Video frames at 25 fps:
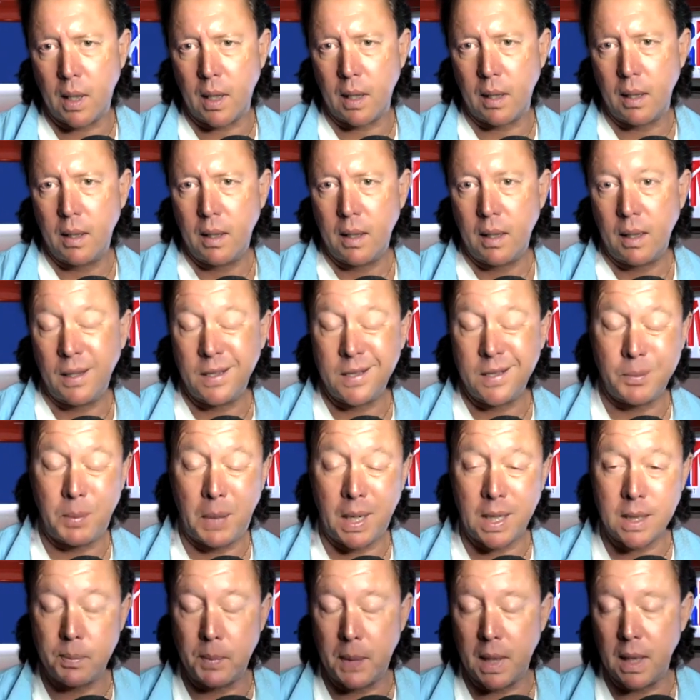at least it
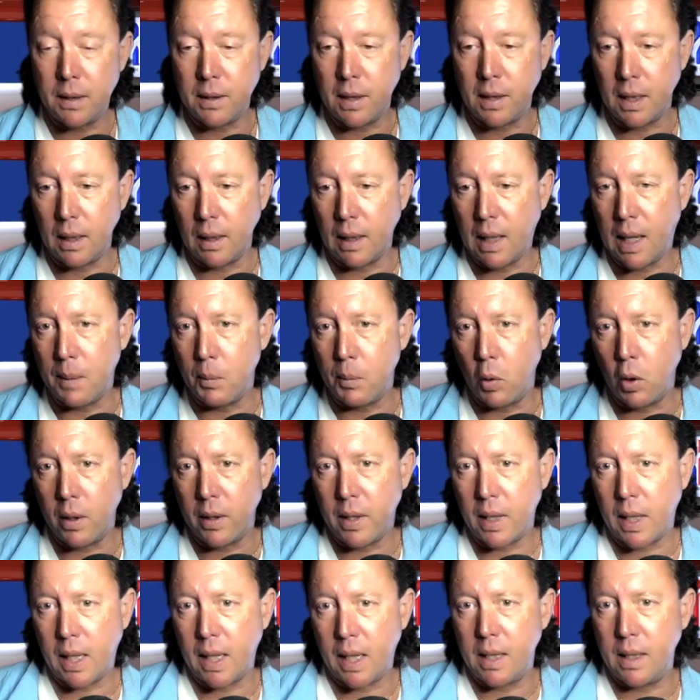makes me think a lot more
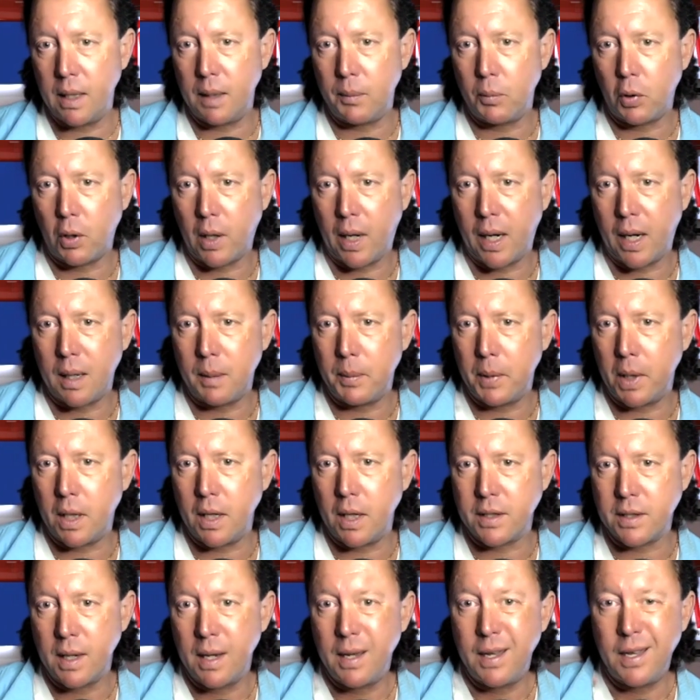than I did prior,
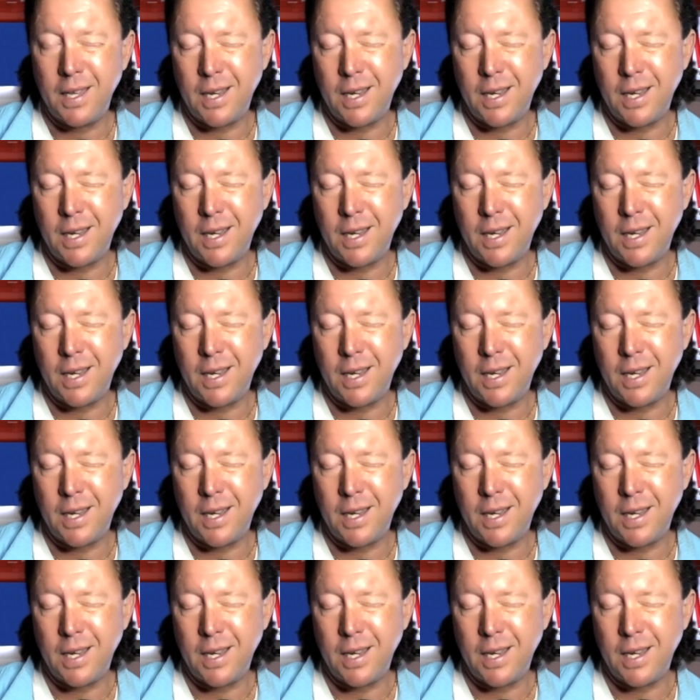because,